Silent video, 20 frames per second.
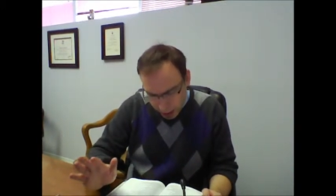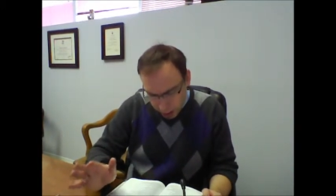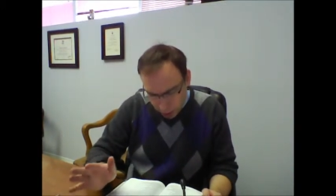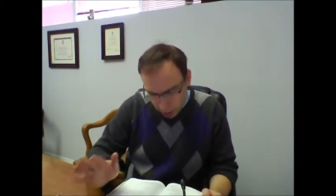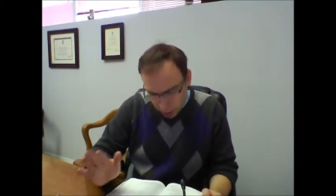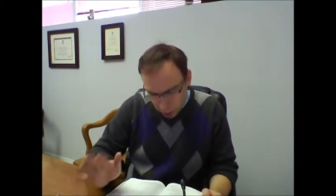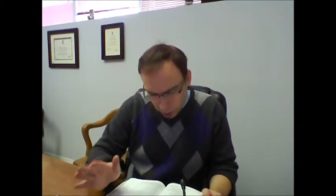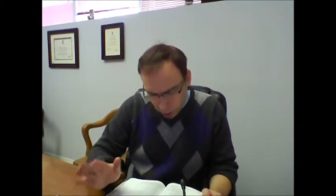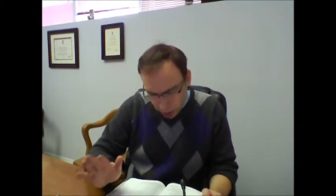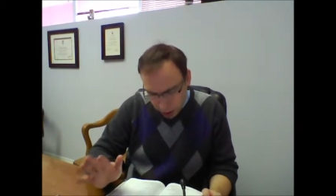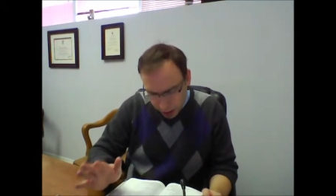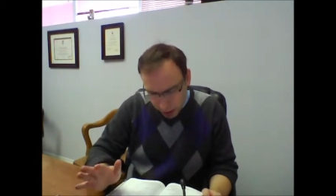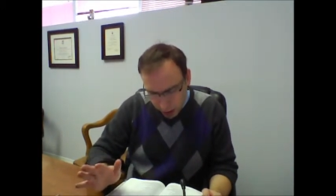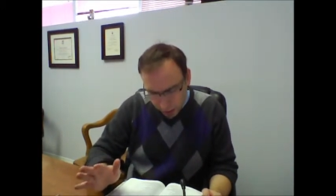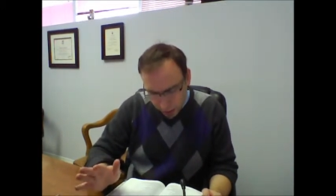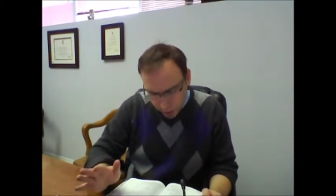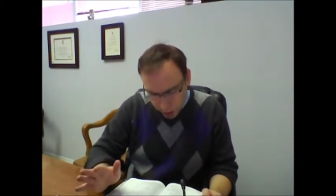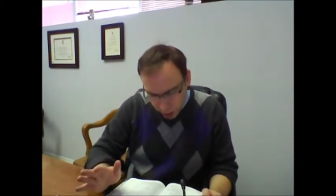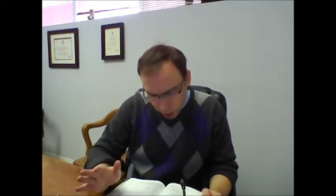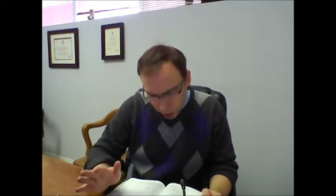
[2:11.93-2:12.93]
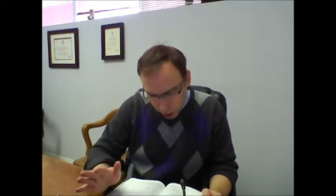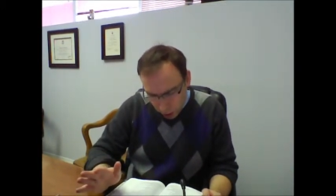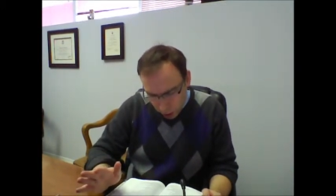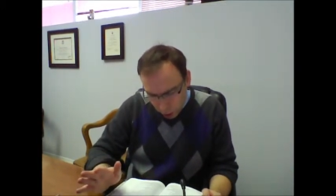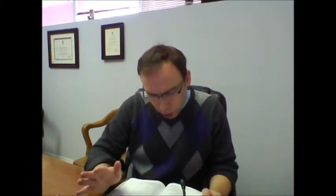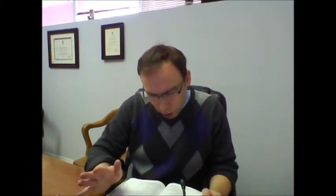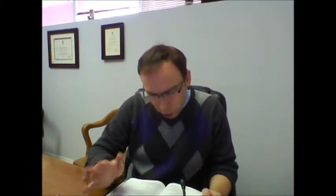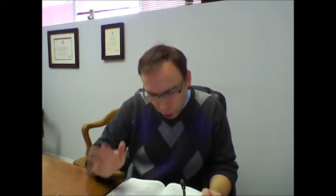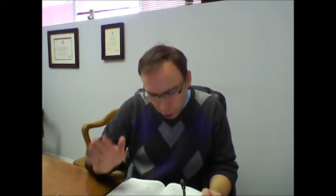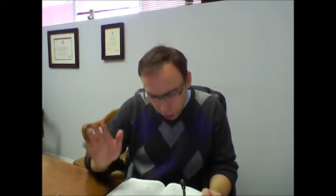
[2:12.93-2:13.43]
as the Lord lives,
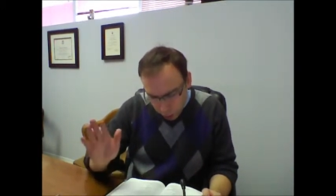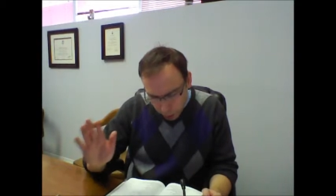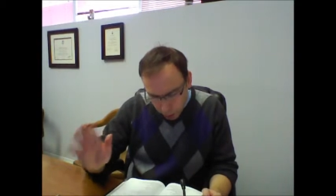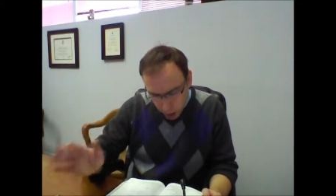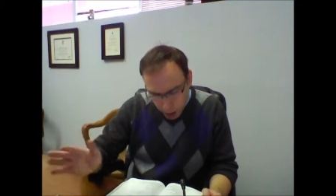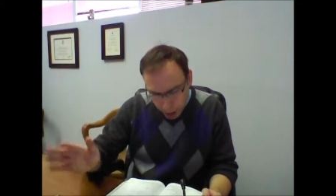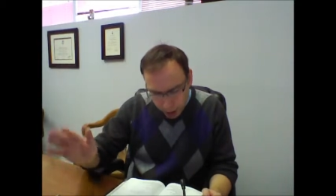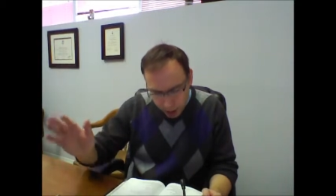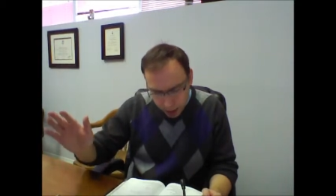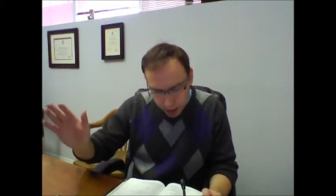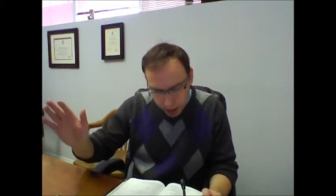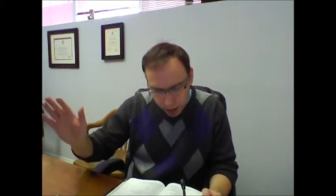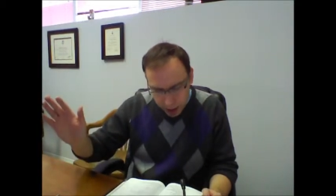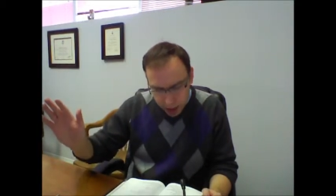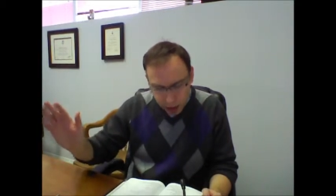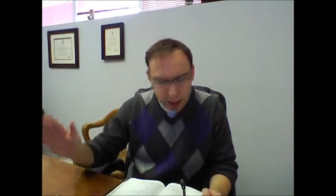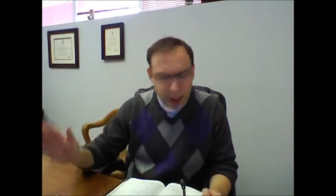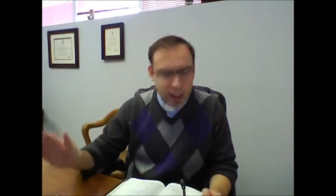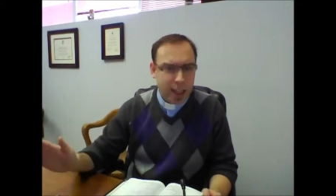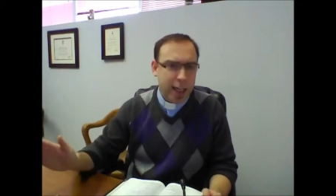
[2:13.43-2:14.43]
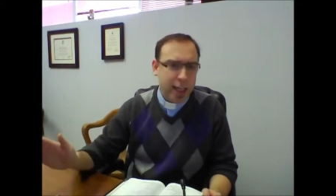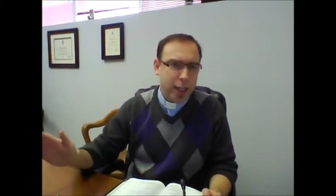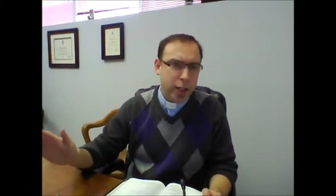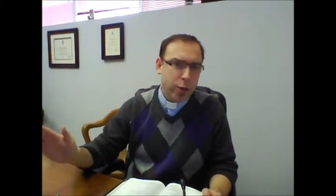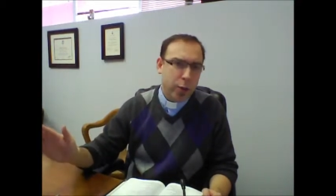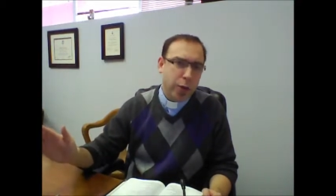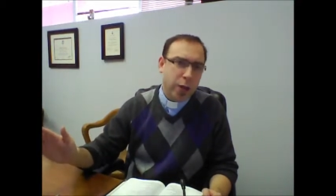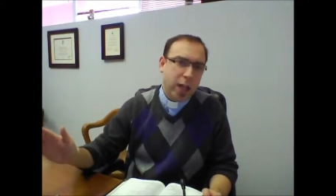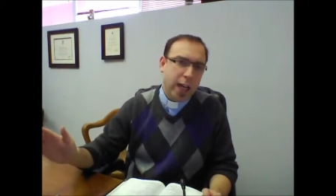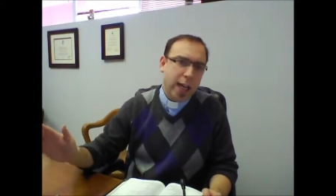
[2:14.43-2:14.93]
who brought the
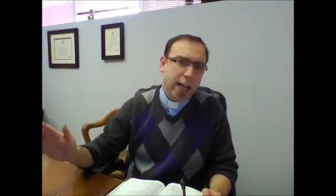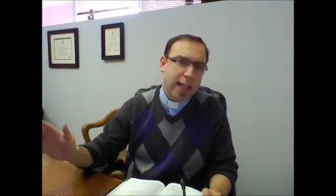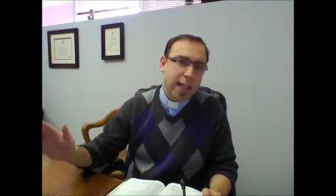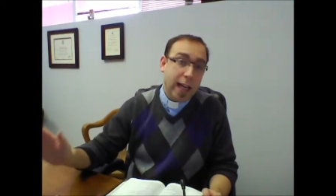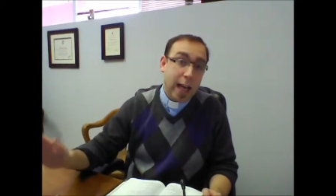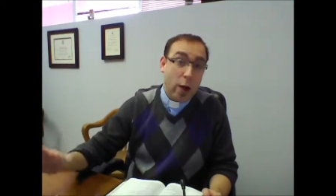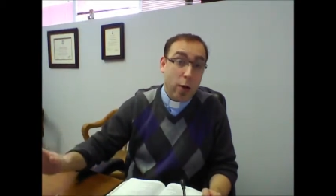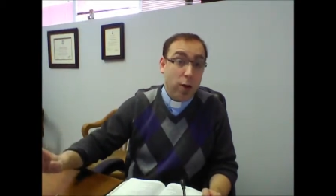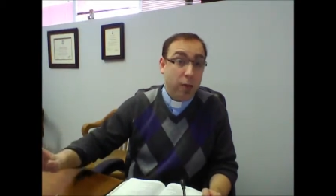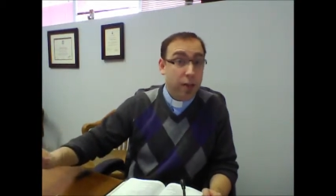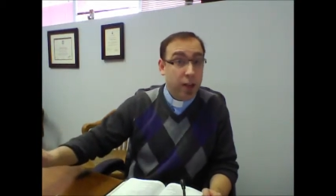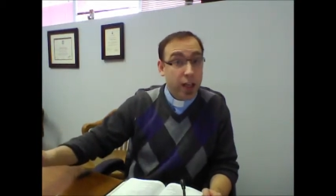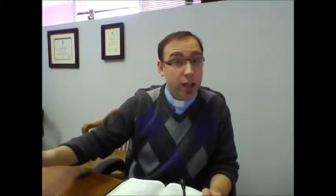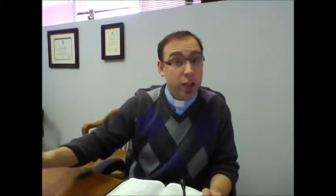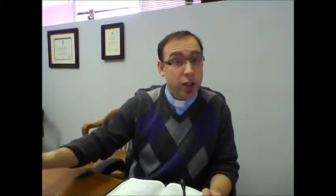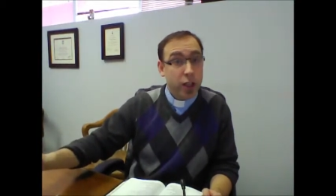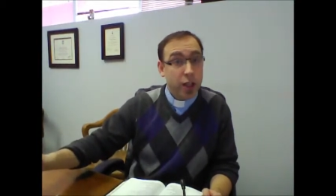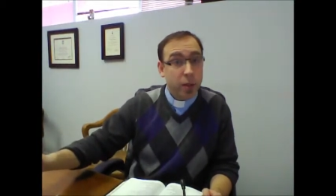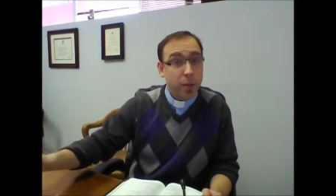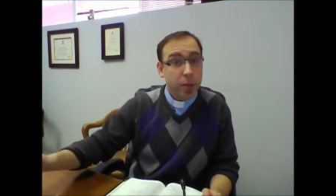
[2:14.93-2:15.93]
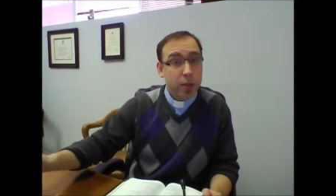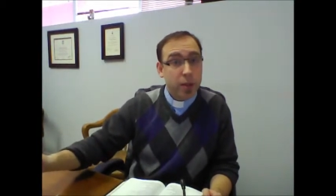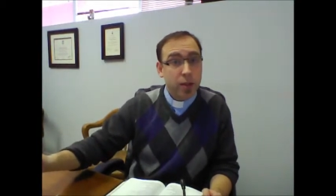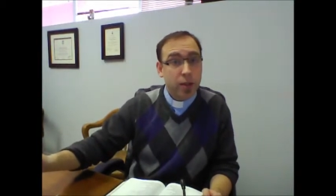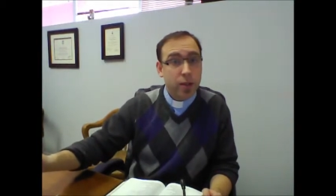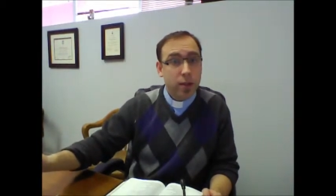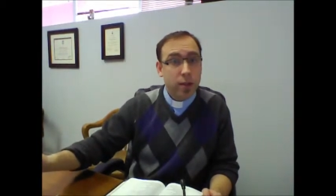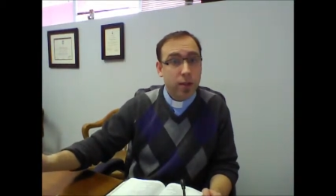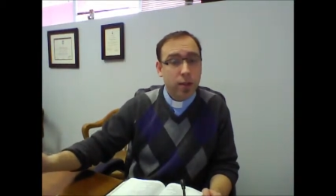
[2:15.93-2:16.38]
Israelites out of Egypt.